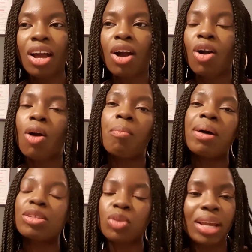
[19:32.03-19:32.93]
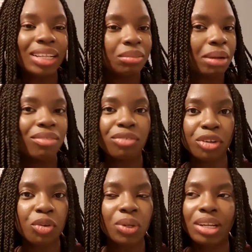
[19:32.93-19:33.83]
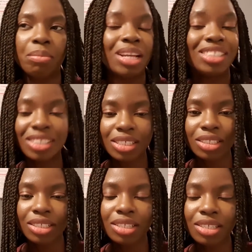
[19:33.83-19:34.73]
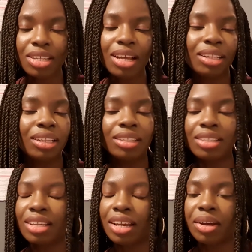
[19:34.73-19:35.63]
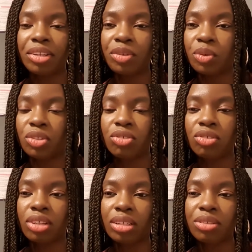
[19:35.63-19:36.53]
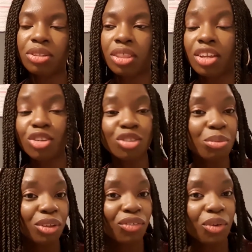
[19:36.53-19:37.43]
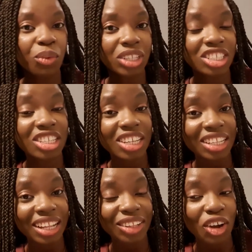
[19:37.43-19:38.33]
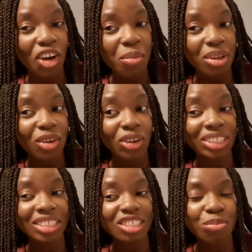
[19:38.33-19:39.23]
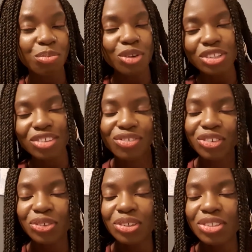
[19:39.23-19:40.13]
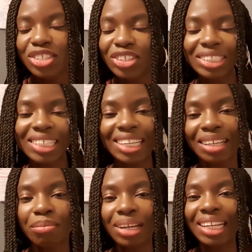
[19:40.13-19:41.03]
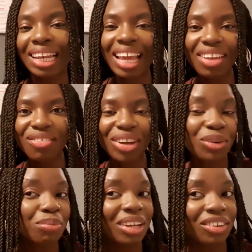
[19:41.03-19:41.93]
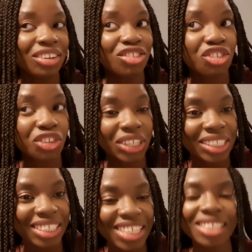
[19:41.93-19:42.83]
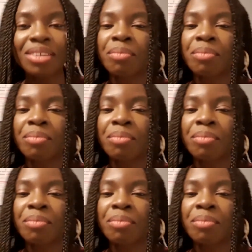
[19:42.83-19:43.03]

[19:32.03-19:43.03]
come back to end my vlog when I'm editing it, and then yeah, I didn't want to do that. So thank you so much for watching and coming on this beautiful Sunday in my life. I hope that you enjoyed it.